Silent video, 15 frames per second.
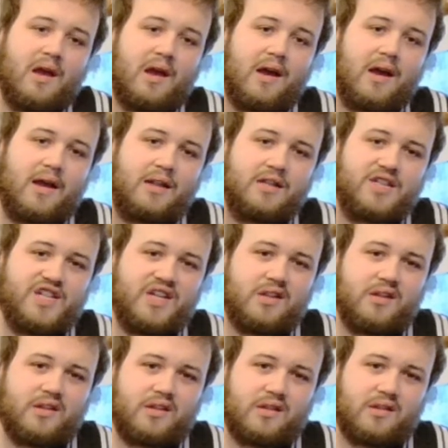And
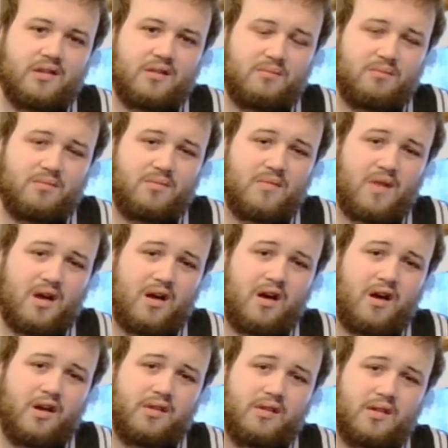Jesus
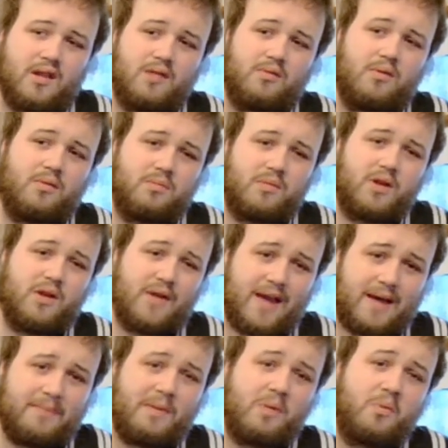says, well, can you
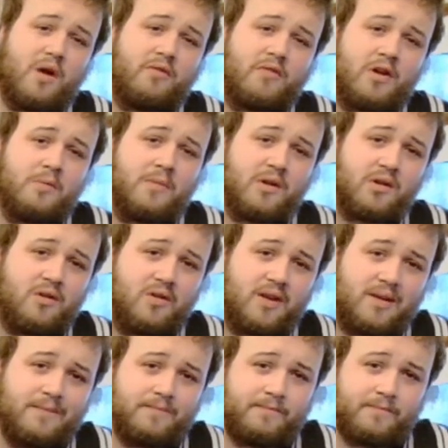hand me a Roman
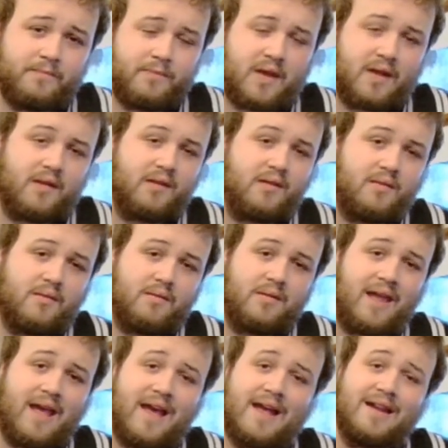coin? And
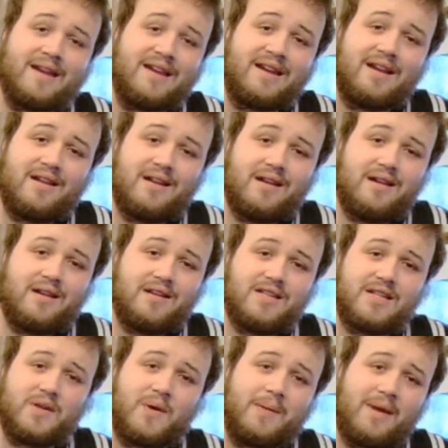they hand it
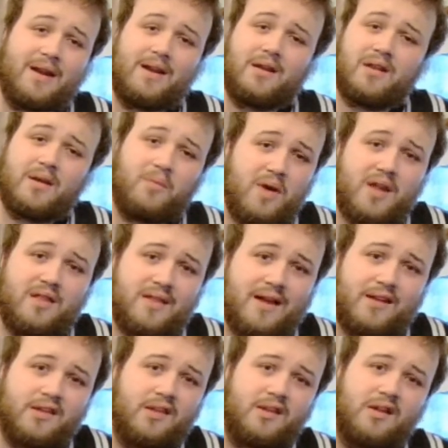to him. And in some ways
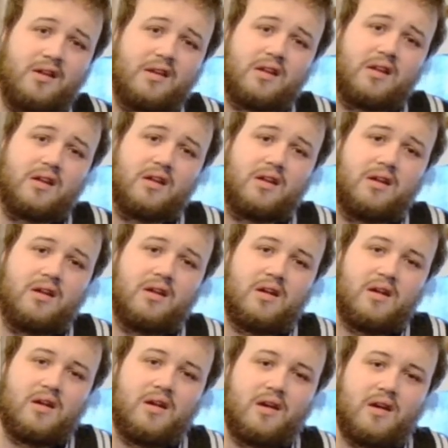that's his answer.
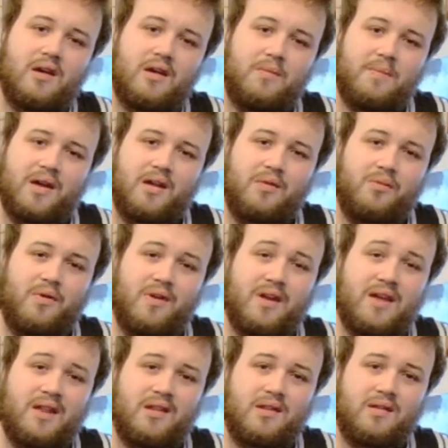Because what
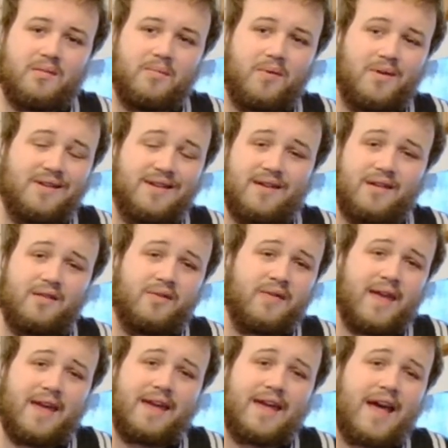he's pointing out there,
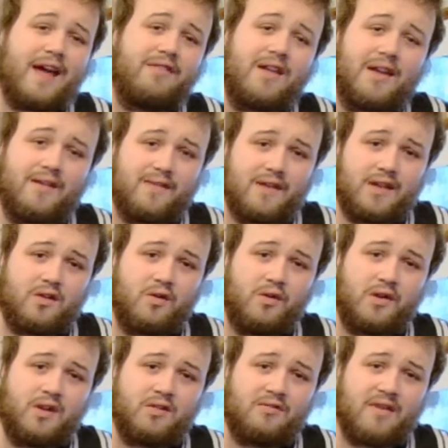they're carrying these
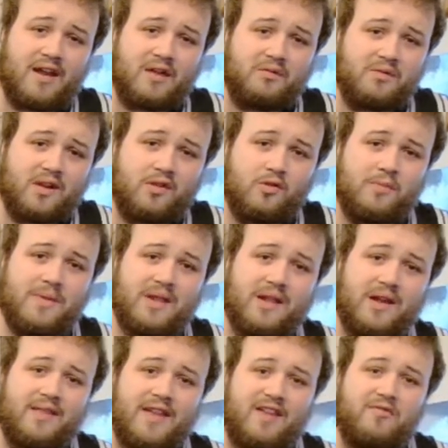coins around. It's almost
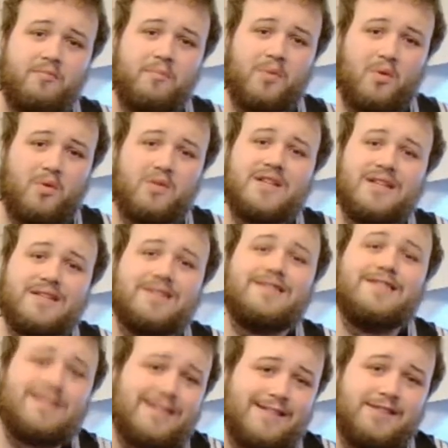like they've bought into
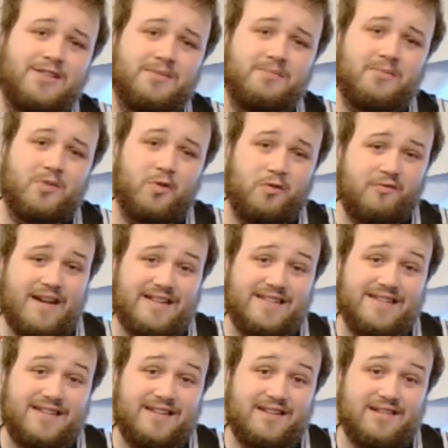the system
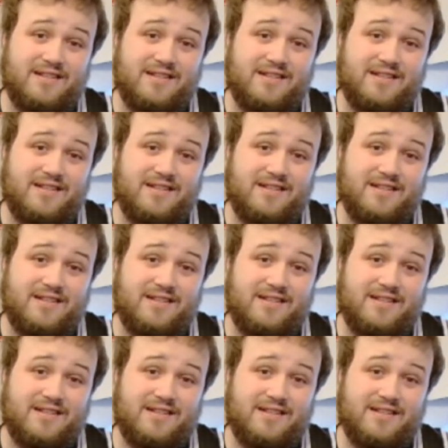already.